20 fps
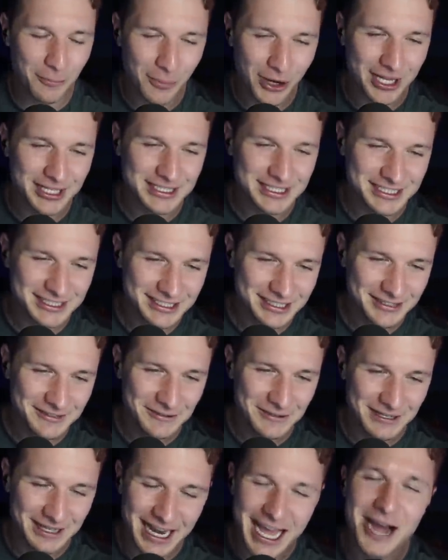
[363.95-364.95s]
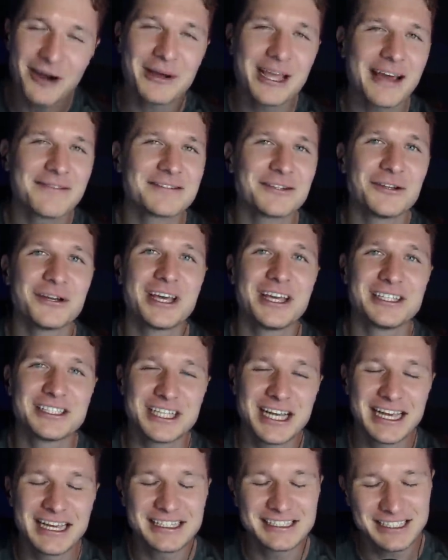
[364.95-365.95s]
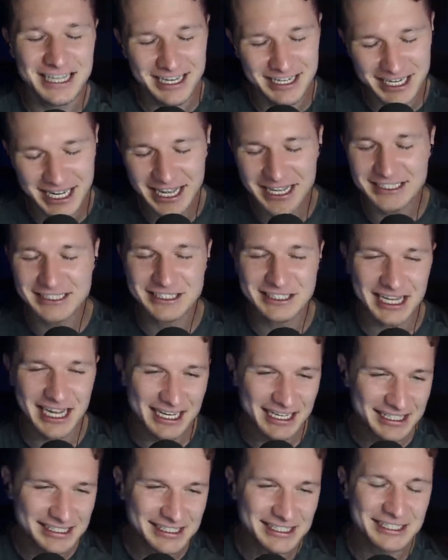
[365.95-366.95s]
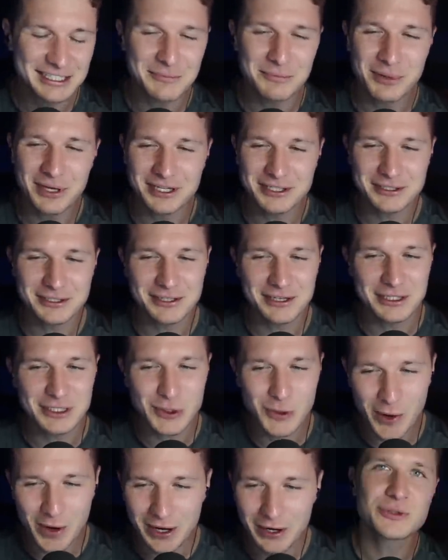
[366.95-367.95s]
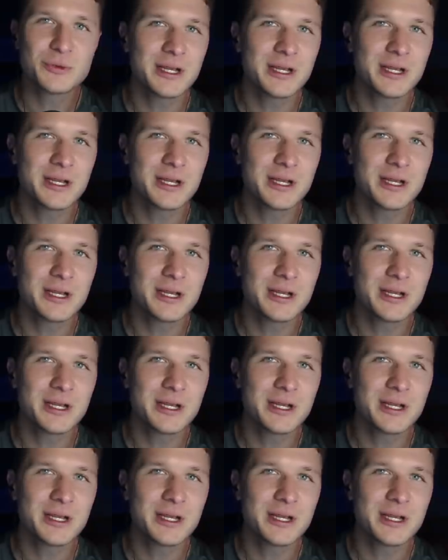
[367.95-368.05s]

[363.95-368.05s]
But now we have to look at Jake's. And yes, I did see some pictures on Twitter.